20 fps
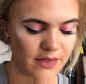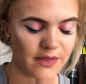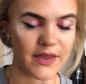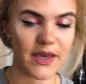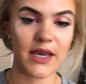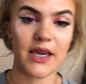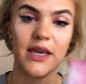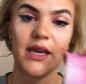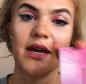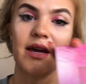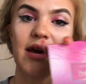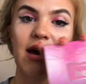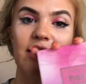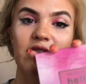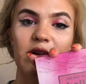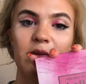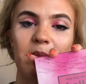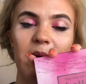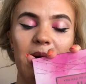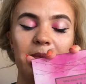the
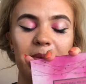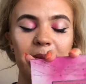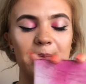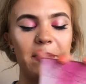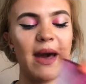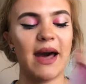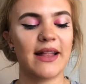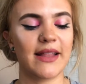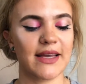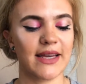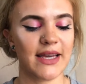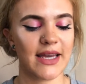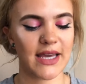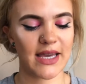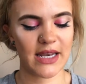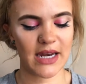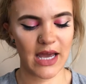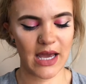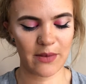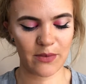ColourPop palette
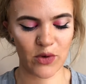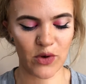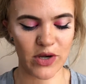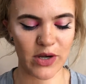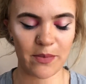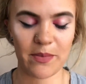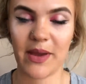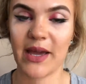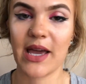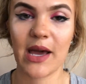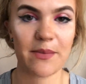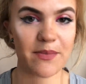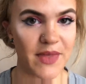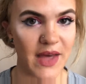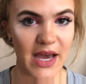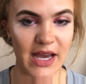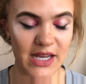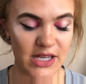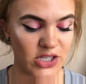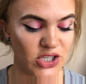and I'm going to pick up
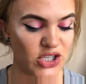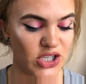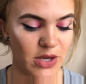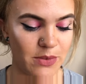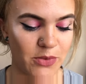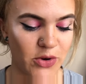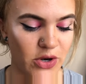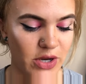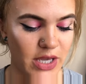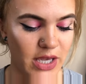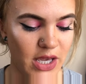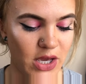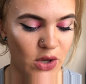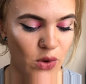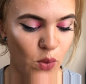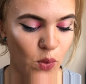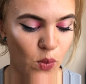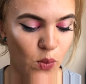that shimmery